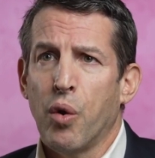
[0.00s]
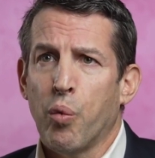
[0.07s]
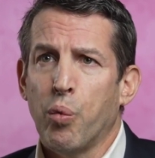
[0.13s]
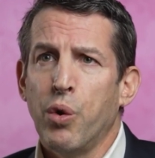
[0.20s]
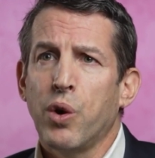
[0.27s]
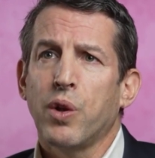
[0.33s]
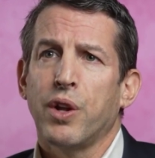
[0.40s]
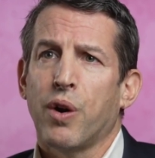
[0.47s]

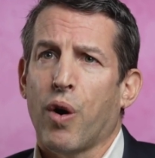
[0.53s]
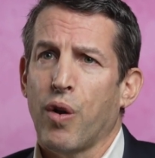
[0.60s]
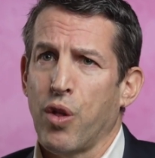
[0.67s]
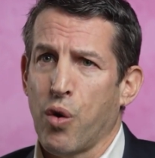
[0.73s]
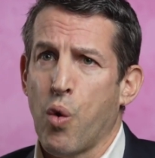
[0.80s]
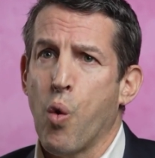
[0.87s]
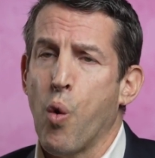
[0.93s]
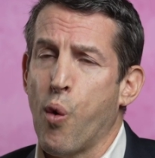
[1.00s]
really are the
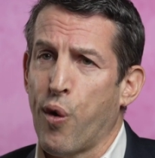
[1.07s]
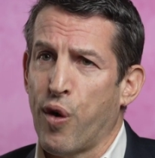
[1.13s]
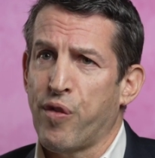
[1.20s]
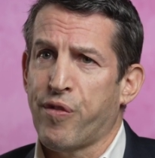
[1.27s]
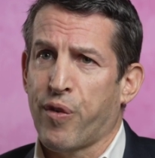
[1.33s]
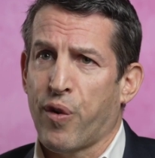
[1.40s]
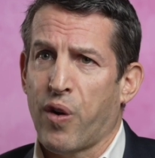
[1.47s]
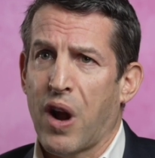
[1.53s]
core
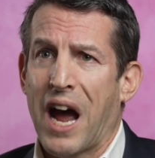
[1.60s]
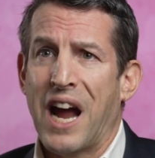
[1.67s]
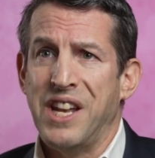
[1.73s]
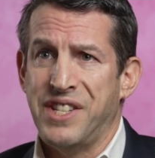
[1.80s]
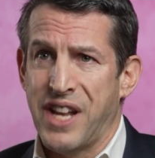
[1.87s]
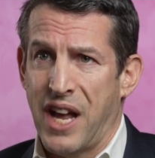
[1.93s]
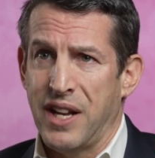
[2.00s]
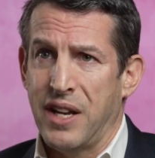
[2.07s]
for
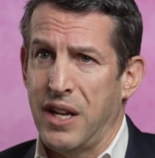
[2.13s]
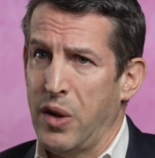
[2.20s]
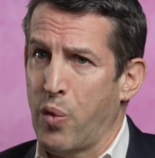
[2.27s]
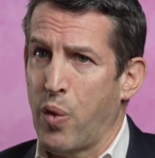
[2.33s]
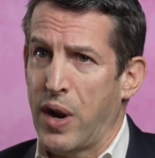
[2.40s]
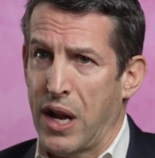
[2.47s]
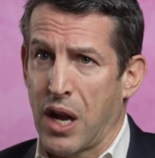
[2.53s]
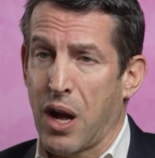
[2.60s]
identity
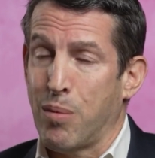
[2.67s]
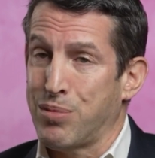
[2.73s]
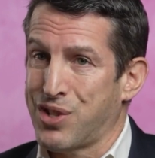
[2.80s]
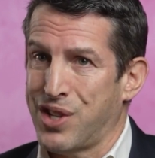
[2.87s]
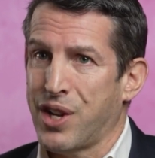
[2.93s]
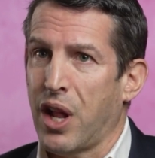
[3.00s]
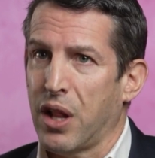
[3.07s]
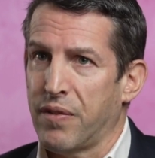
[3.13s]
when it comes
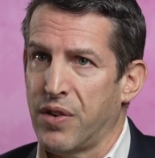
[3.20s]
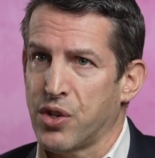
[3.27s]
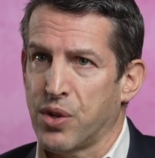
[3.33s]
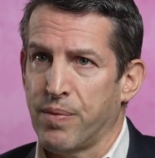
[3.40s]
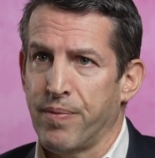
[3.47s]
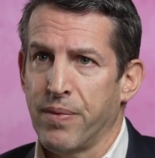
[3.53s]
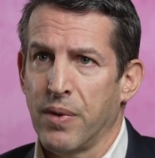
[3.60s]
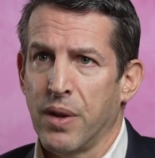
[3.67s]
to television.
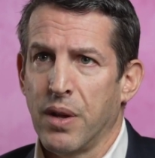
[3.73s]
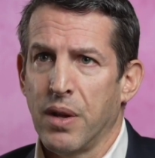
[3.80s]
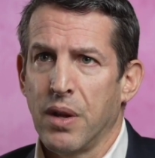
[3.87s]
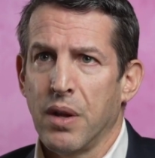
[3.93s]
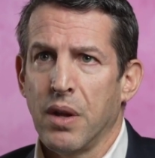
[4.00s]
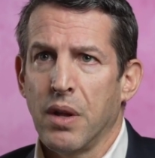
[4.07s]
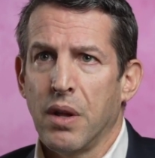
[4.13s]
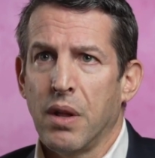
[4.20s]

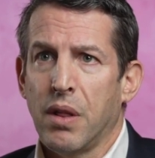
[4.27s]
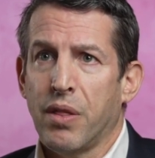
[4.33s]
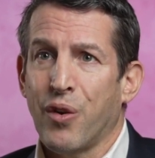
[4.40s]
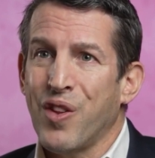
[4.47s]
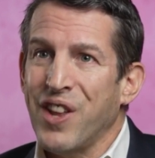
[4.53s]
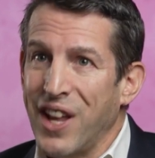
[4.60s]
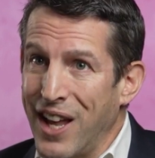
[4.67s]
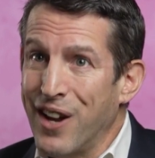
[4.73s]

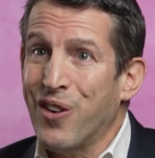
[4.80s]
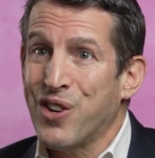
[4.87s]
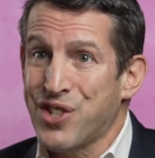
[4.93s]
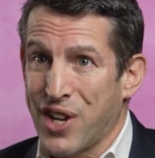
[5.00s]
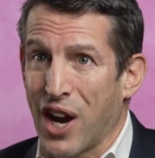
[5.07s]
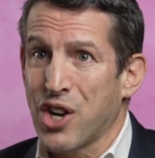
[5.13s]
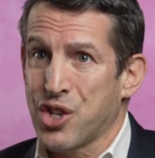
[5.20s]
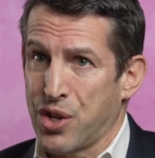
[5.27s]
They're the
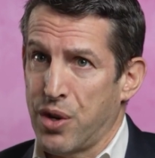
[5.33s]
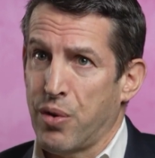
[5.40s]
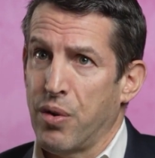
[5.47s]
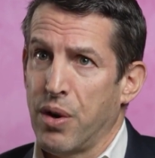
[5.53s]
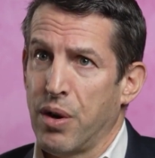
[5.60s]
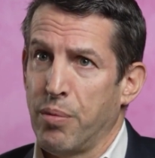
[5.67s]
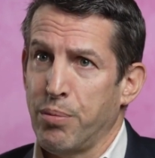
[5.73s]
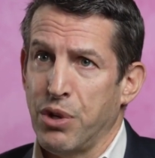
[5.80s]
intersection
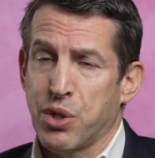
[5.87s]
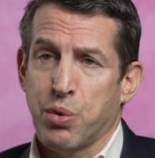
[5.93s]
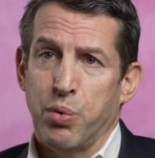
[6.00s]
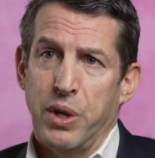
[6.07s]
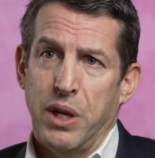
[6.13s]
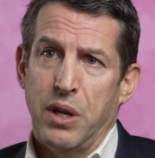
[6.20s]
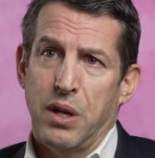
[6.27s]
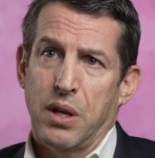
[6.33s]

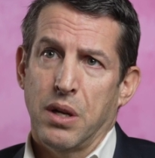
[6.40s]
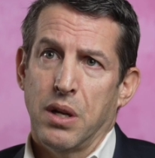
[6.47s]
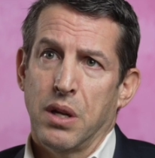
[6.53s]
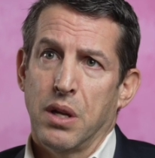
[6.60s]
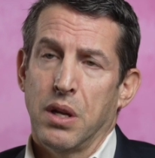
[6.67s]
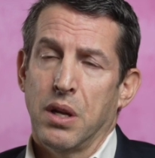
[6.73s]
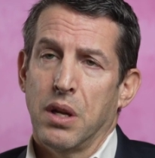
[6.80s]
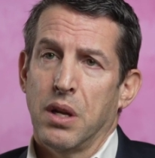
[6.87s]
between
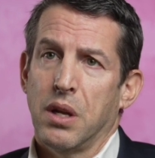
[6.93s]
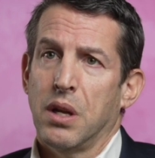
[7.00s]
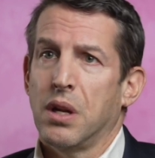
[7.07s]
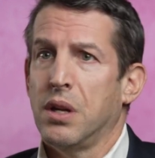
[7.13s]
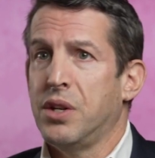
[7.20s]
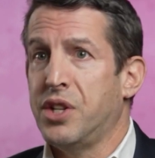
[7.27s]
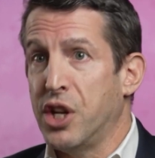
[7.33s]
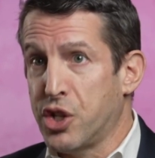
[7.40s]

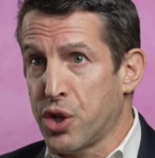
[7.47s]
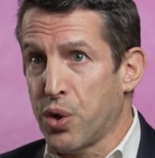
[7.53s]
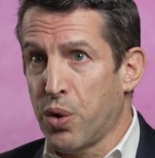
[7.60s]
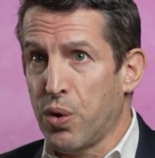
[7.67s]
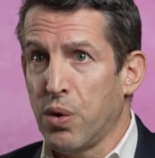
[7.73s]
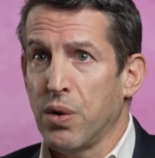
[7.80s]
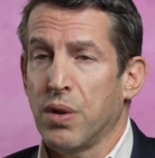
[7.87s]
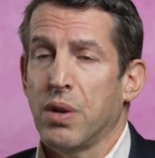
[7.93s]

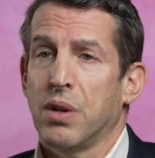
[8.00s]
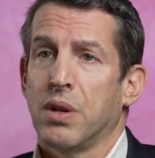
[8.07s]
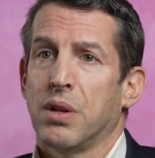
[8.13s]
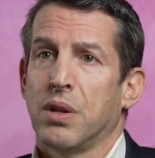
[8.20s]
digital,